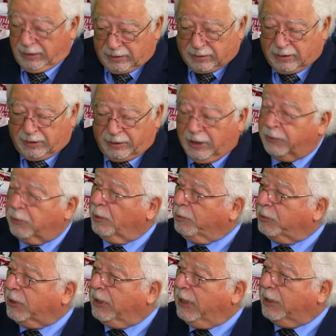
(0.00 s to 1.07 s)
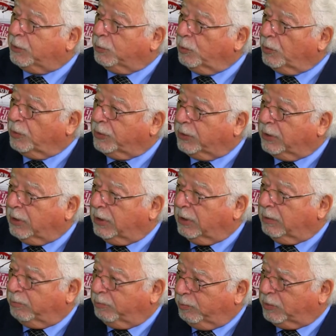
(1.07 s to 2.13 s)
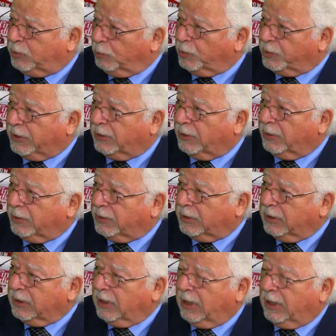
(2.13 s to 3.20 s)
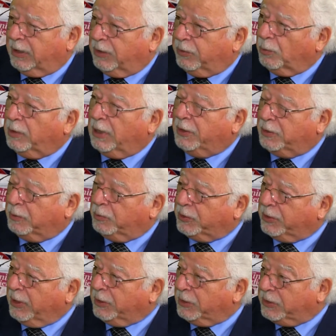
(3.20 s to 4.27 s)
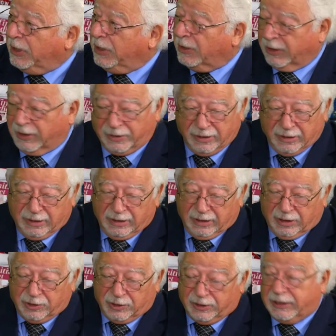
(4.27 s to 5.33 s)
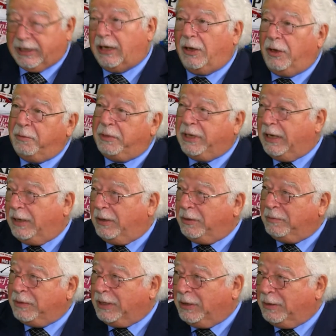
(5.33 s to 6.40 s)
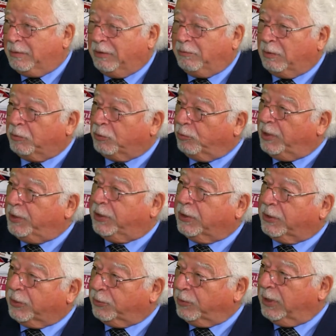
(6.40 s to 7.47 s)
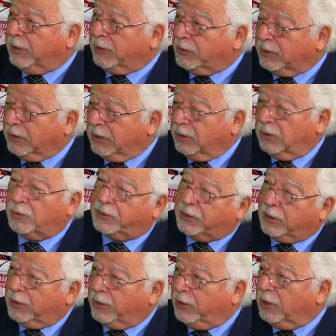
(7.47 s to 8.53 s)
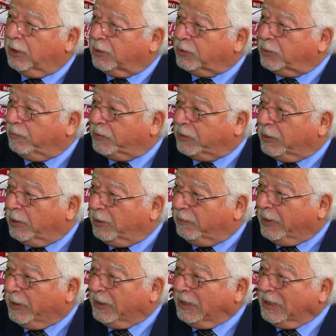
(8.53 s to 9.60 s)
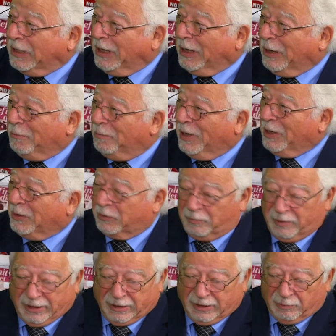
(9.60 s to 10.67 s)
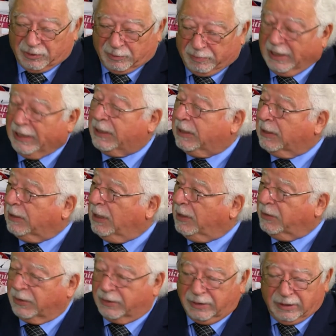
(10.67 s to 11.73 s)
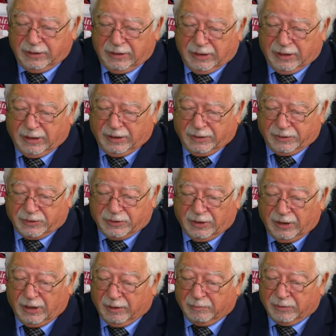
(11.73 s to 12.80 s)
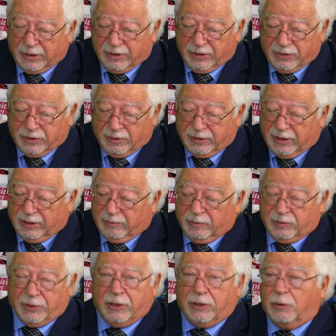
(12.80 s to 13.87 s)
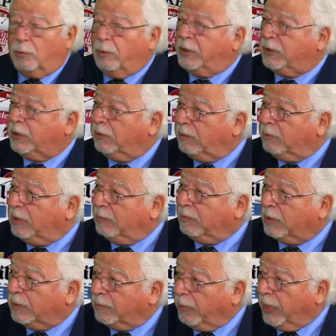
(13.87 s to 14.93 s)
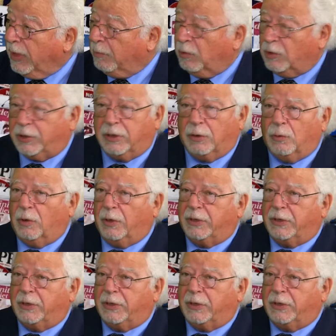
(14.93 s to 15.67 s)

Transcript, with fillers: and they thought it was going to head towards uh, towards England, and they thought London was another target. And she said, "Get home, get home, get home!" And everyone was rushing to the trains, not because they heard her, because obviously a lot of other uh, yeah. were ringing. There was a panic in London uh, at the time. So yeah, something you're always going to remember. And watching and it all on.